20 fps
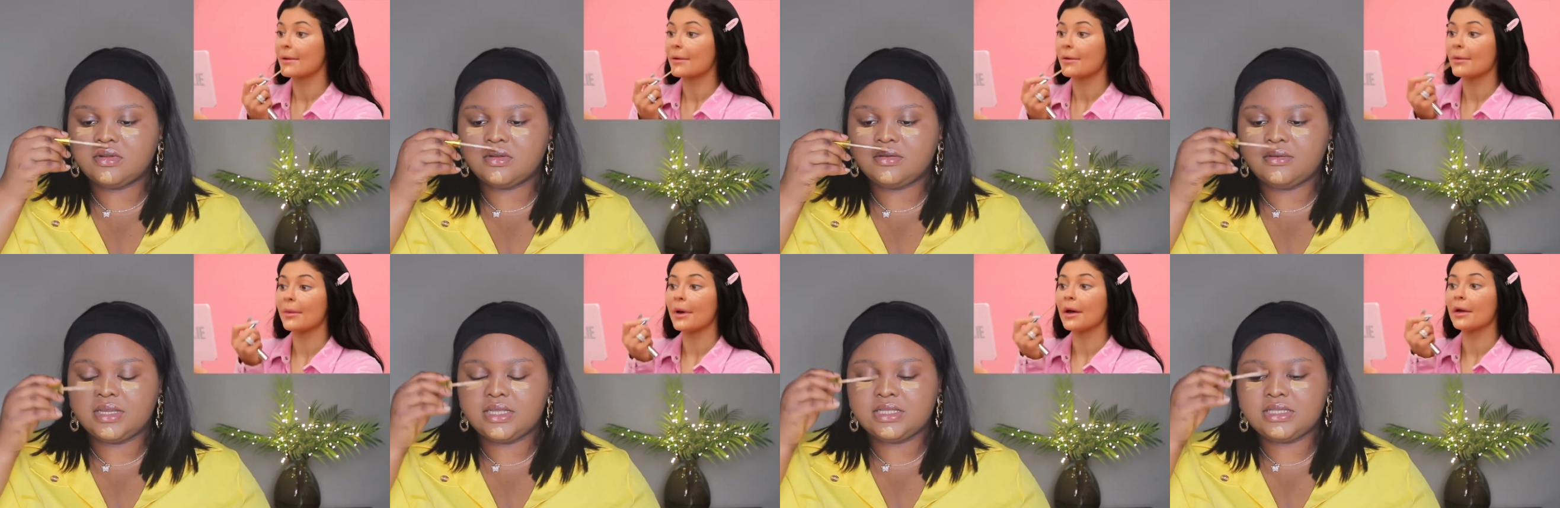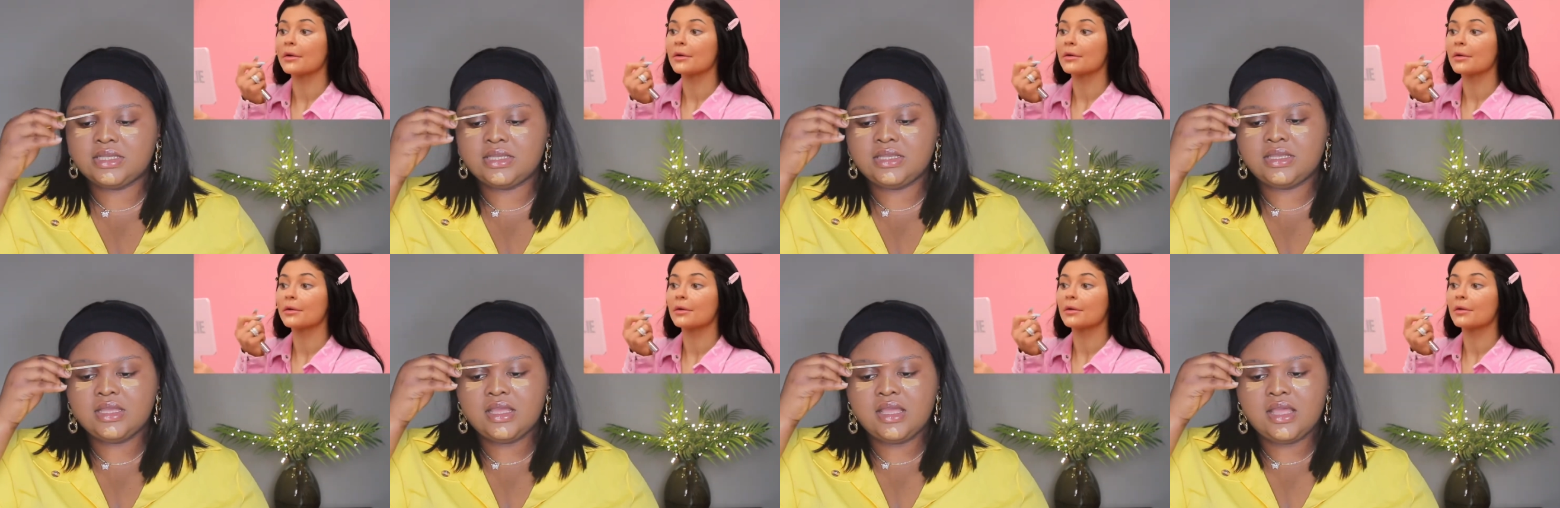Speaker 1: too
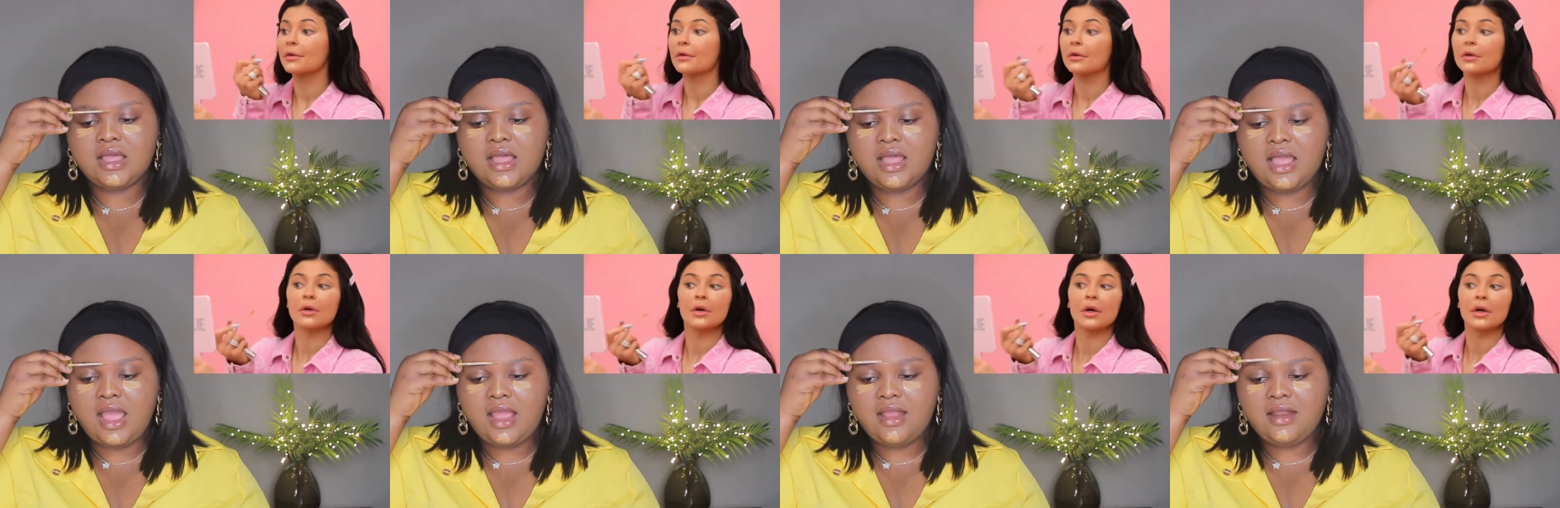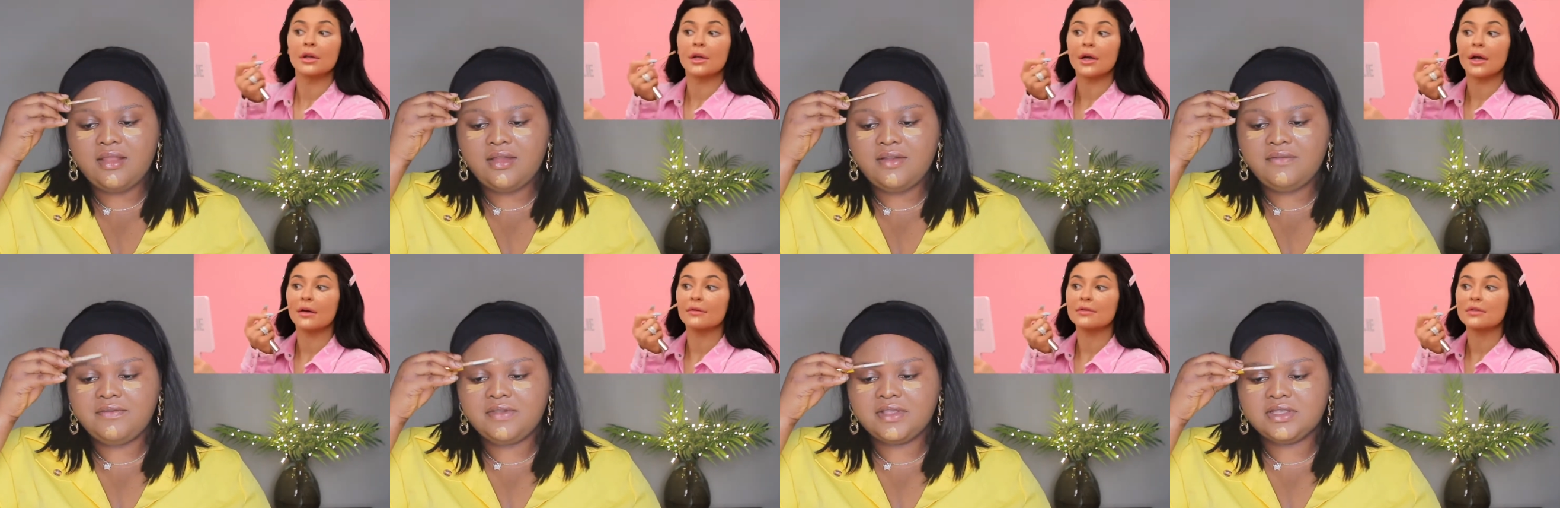much.
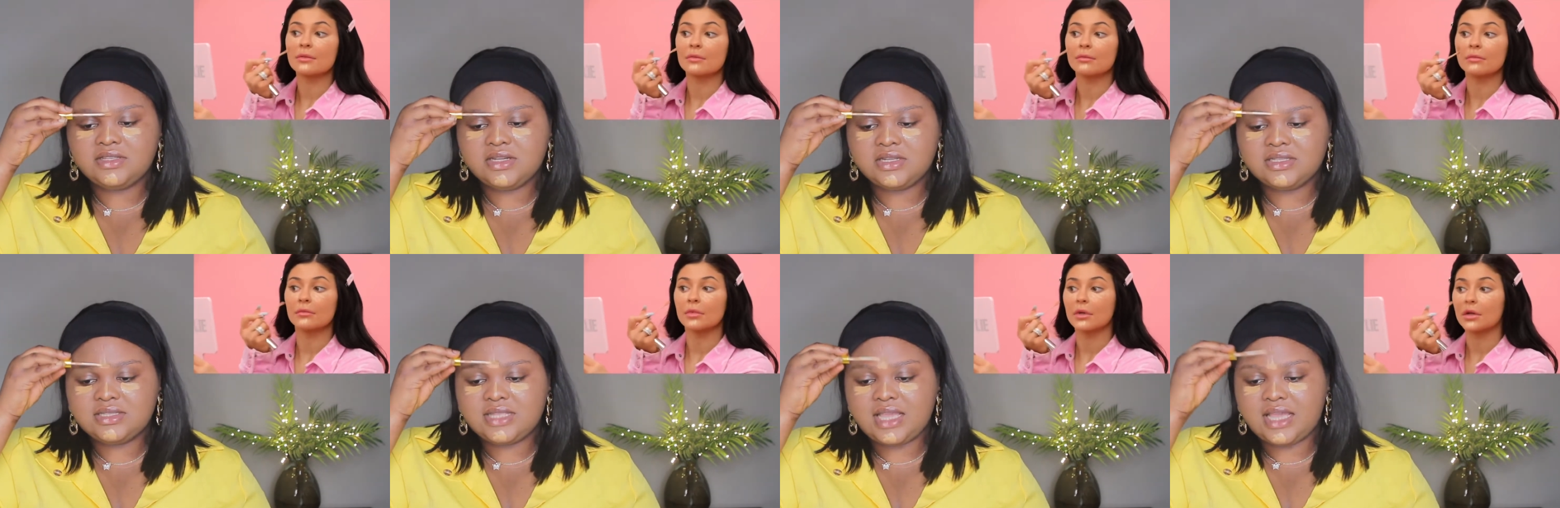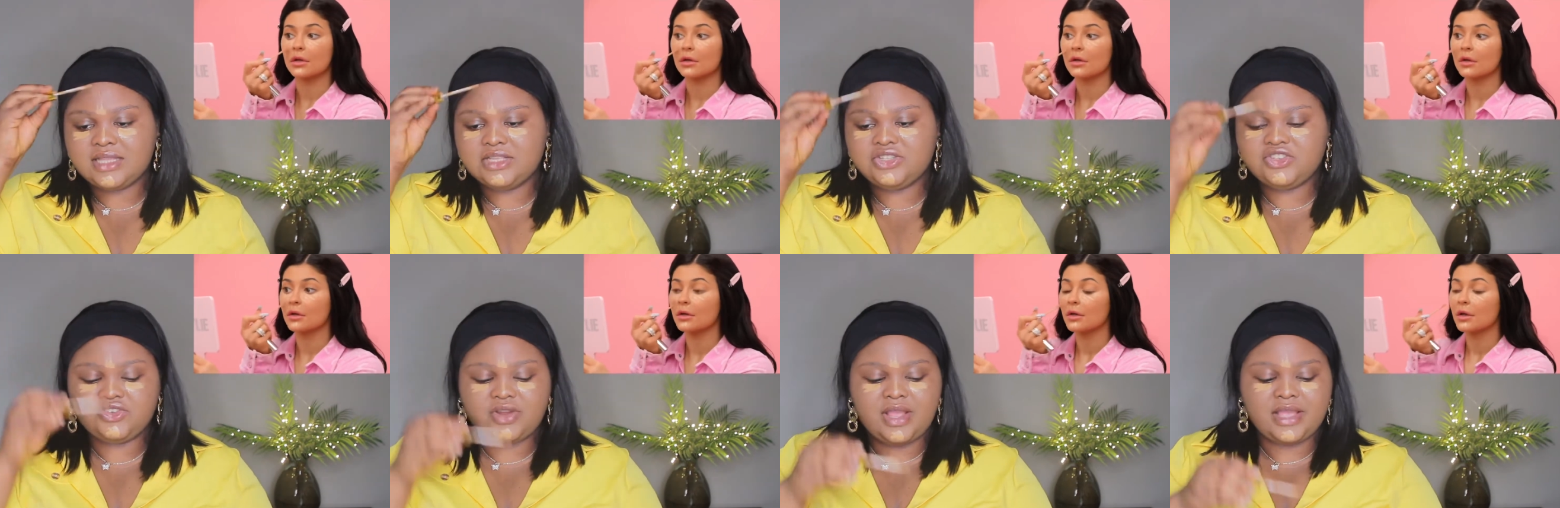And then I have some
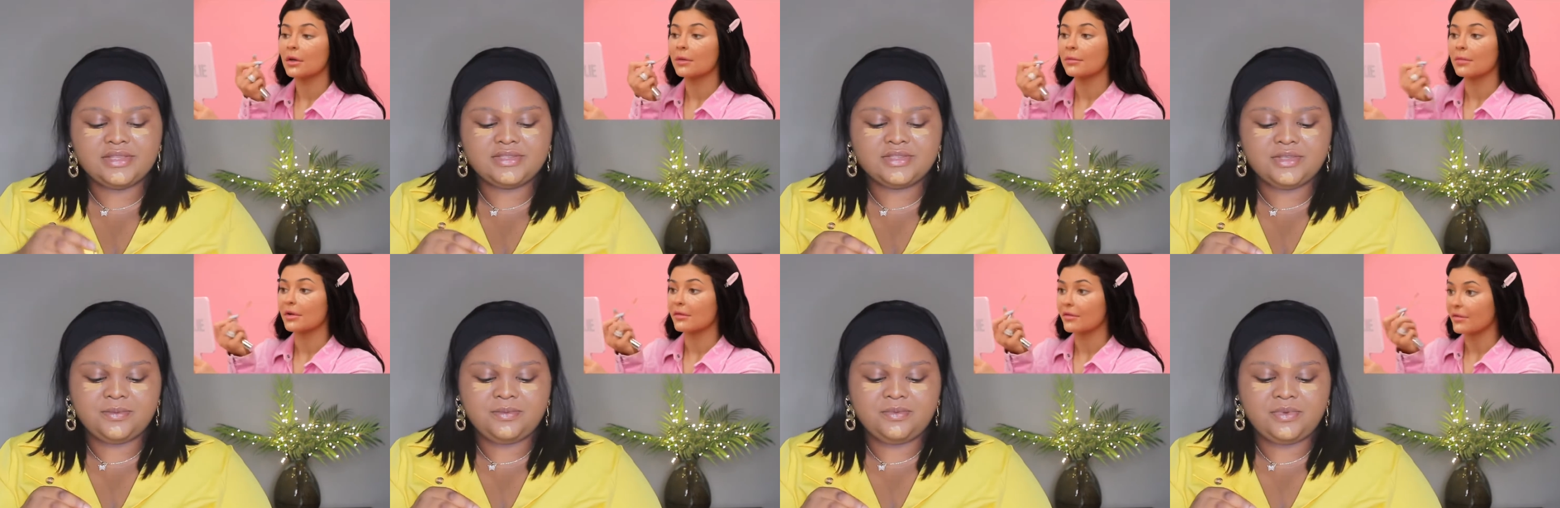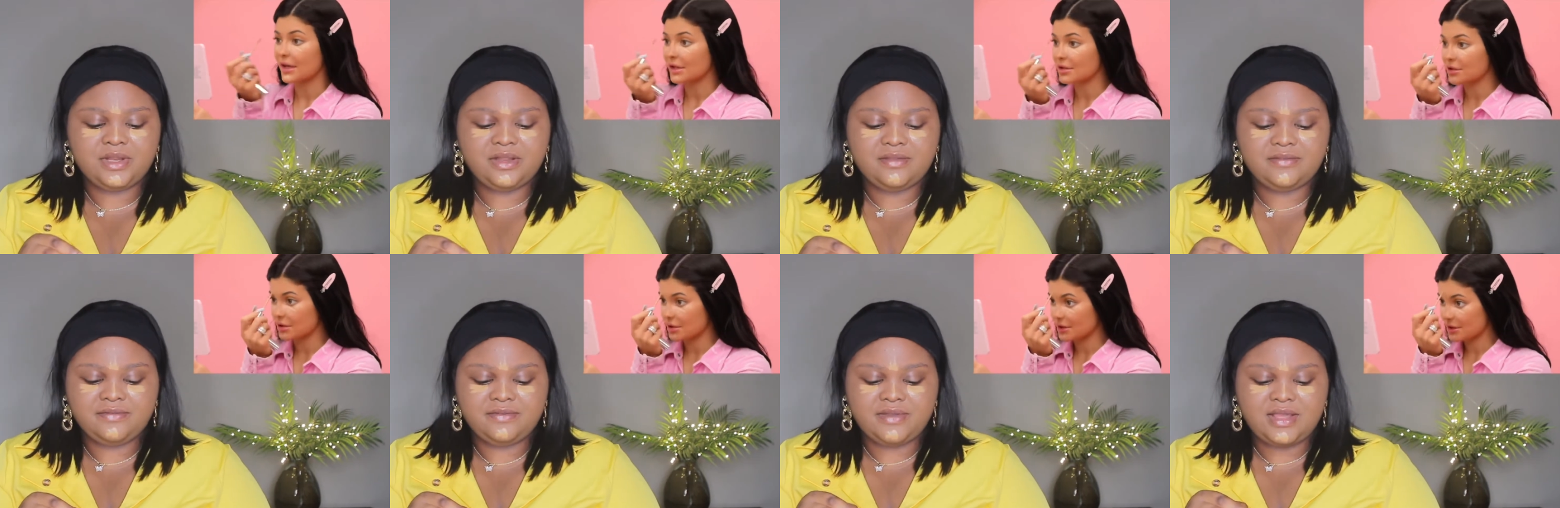little
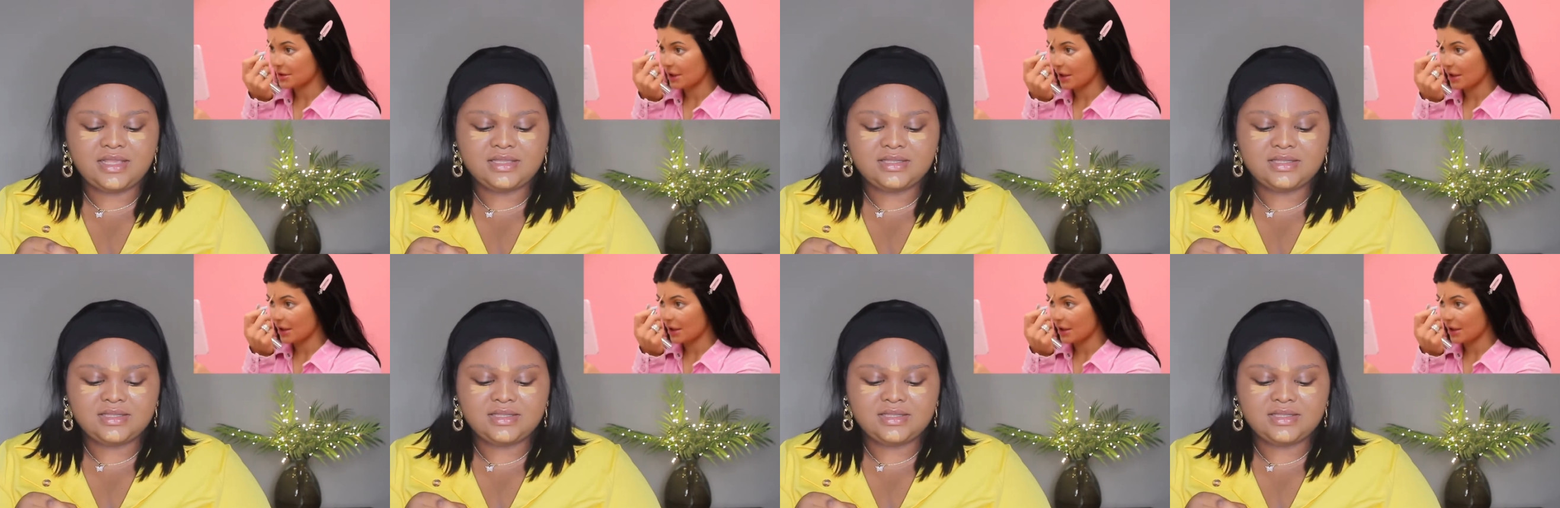imperfections